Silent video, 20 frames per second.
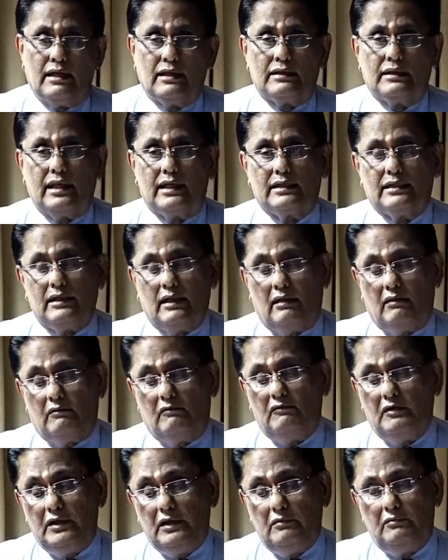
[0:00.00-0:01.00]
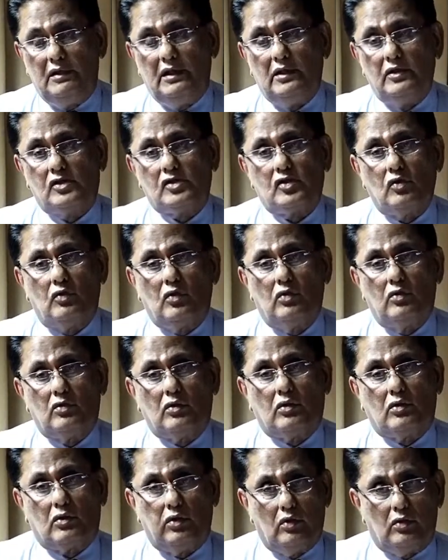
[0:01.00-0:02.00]
that we being so
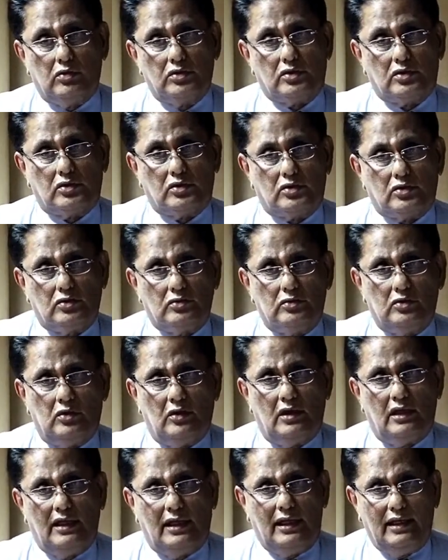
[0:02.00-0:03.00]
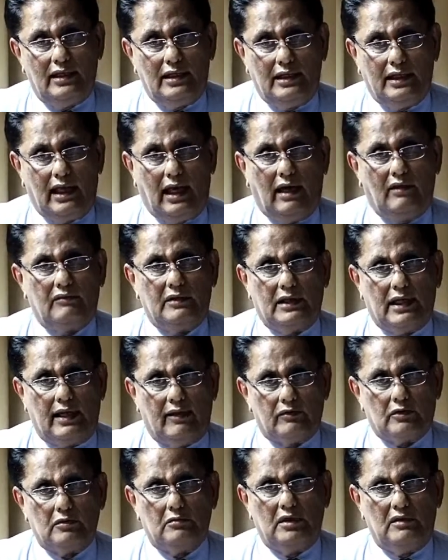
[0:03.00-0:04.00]
close to India, we
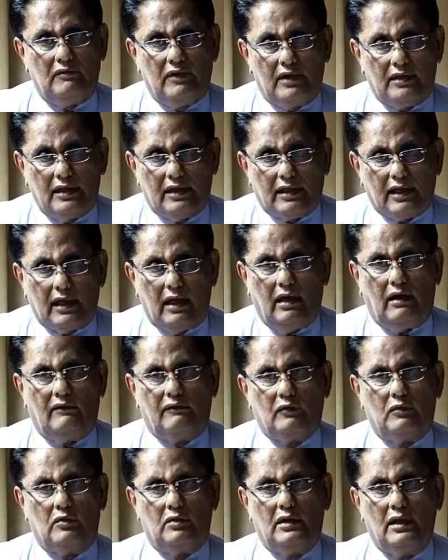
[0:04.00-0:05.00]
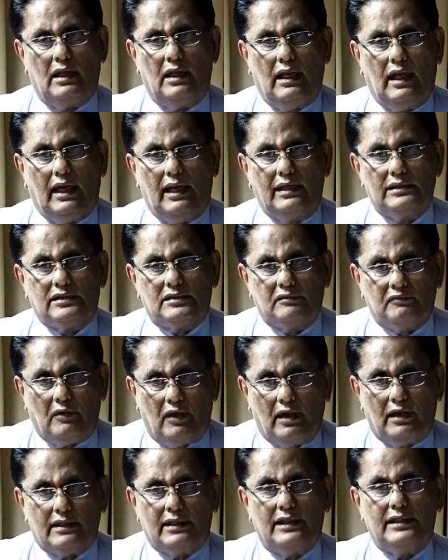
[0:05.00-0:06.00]
have to be very careful as
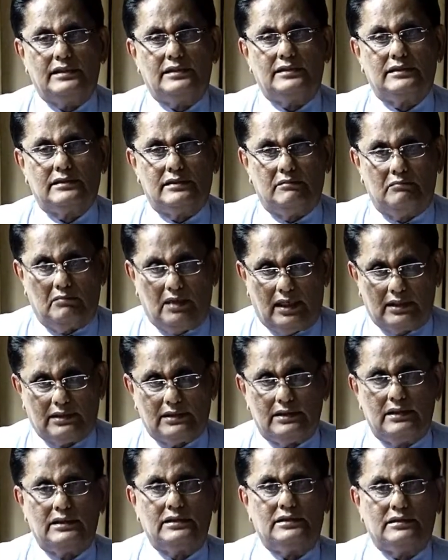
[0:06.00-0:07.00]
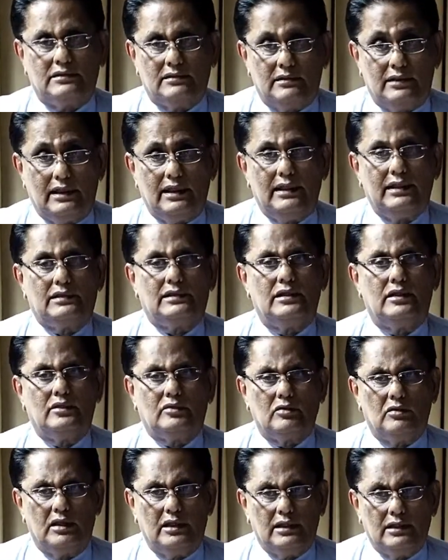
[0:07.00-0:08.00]
far as matters relating
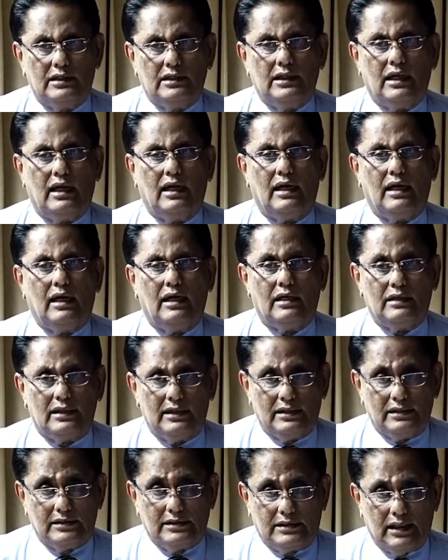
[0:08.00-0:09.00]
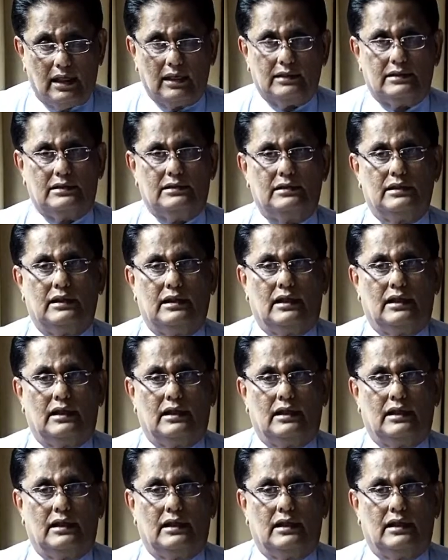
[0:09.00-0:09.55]
to India is done.